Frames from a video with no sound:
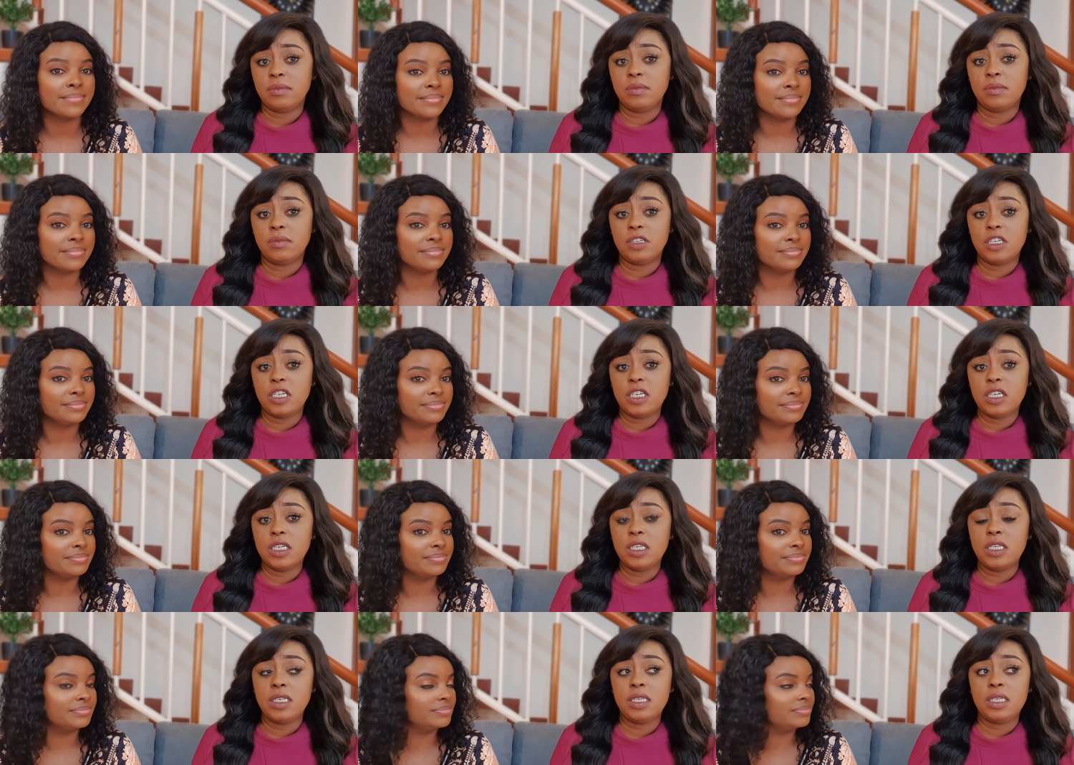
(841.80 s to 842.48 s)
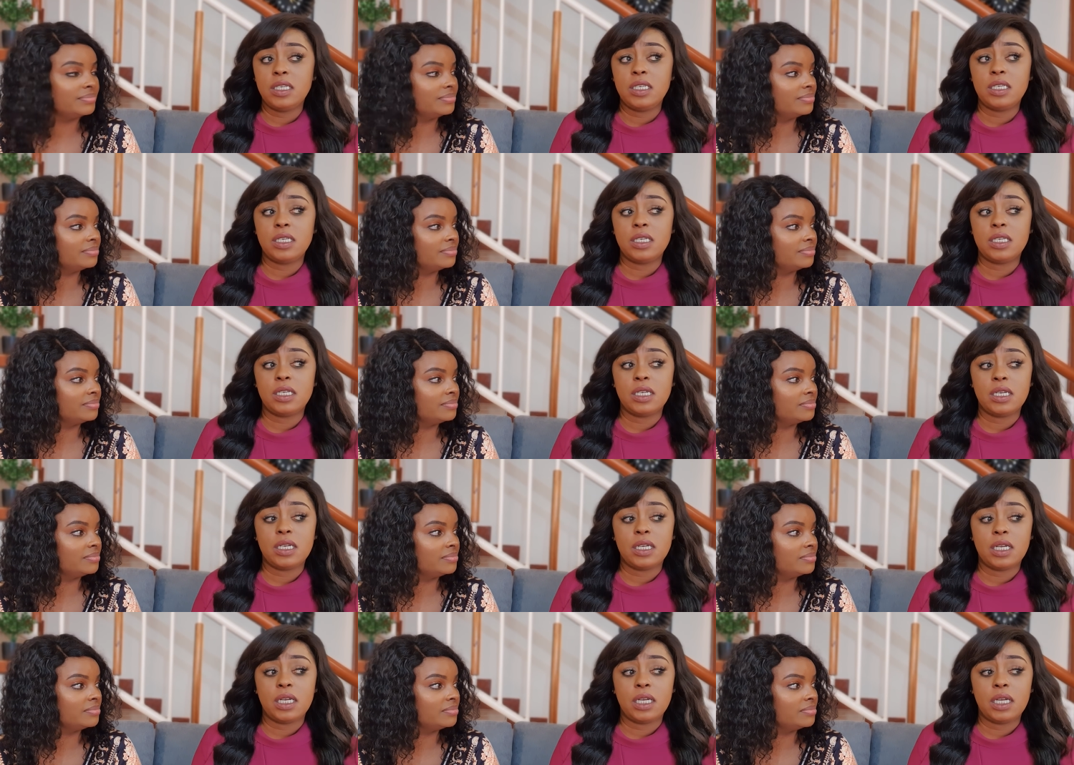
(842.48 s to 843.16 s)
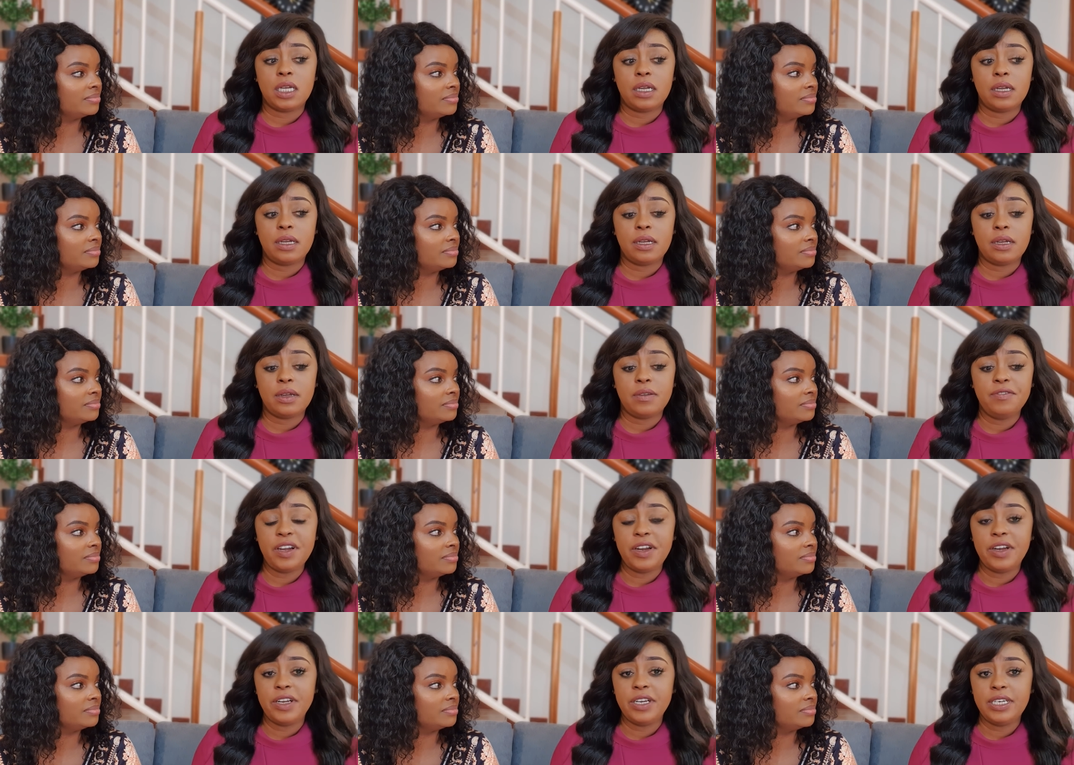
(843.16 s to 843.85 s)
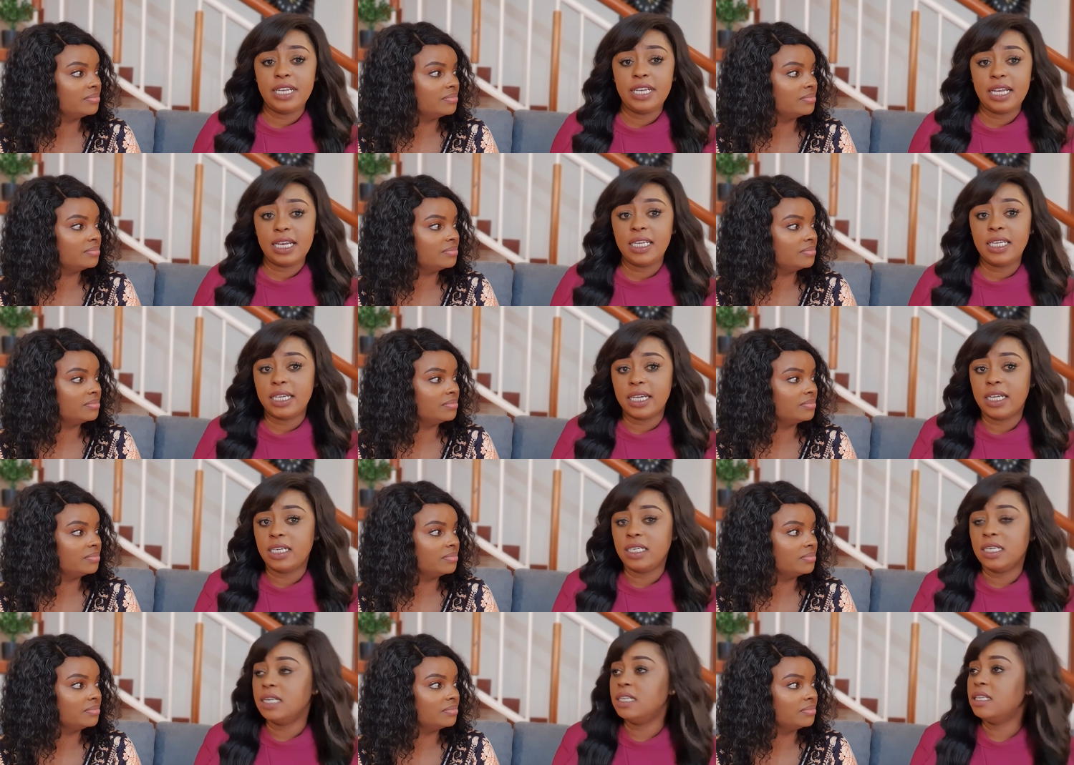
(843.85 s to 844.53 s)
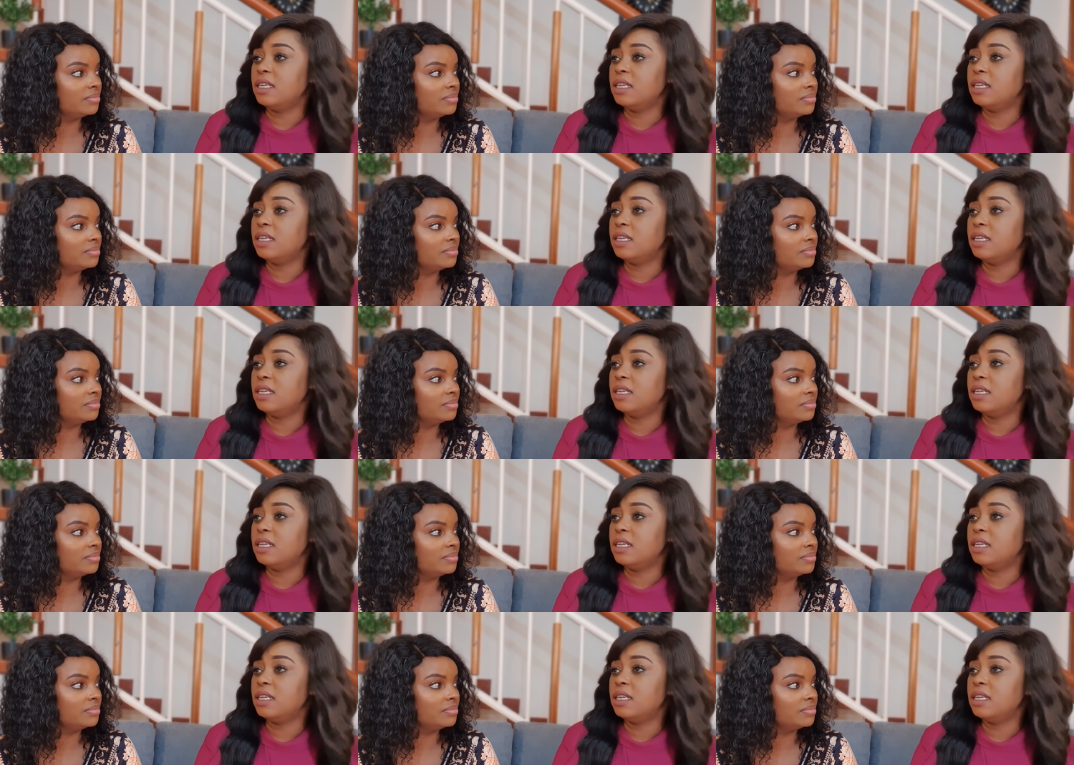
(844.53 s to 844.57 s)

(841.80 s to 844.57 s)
Speaker 1: is very delicate and they